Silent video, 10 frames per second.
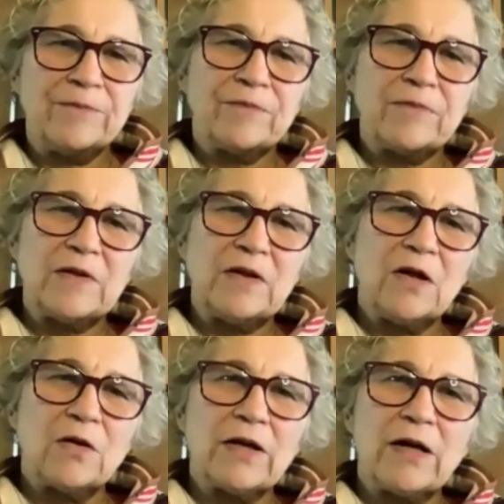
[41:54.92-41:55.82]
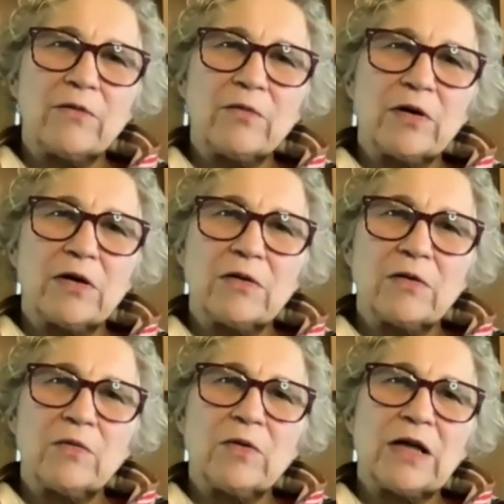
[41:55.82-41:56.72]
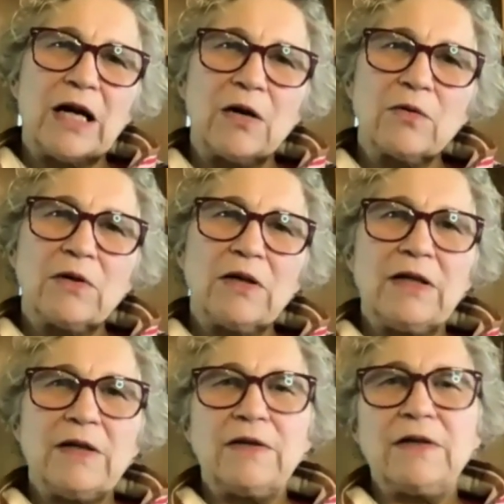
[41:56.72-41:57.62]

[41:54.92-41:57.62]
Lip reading: that we're out in